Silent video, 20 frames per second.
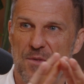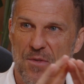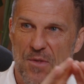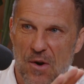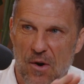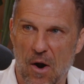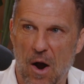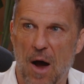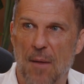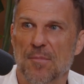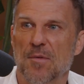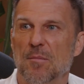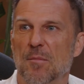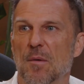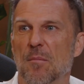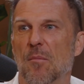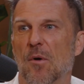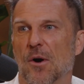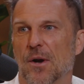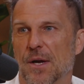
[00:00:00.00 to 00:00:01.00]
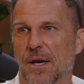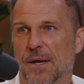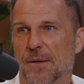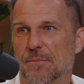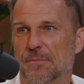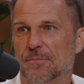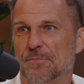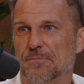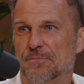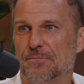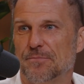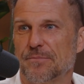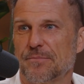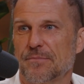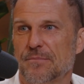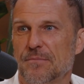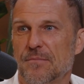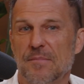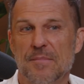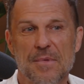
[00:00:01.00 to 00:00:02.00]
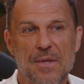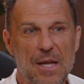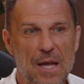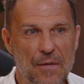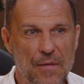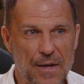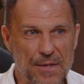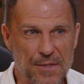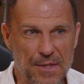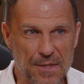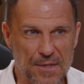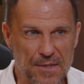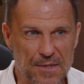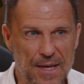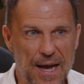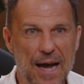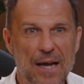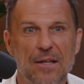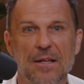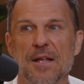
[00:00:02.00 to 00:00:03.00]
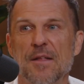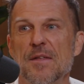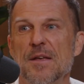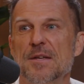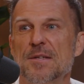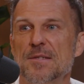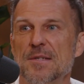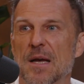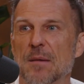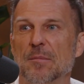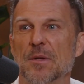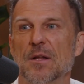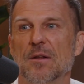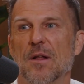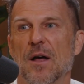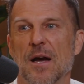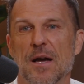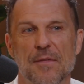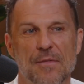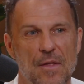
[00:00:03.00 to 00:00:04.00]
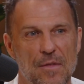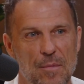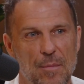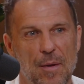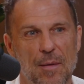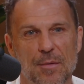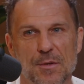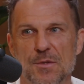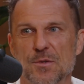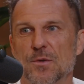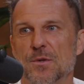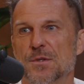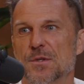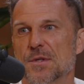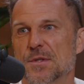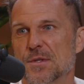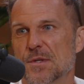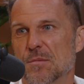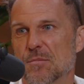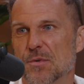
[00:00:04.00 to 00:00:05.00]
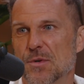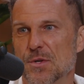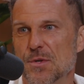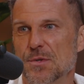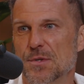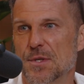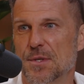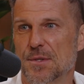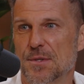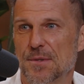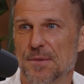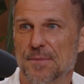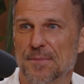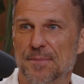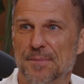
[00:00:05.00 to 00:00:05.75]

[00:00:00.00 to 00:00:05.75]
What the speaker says: their optimum market. And that's exactly the assembly line that the public school system produces.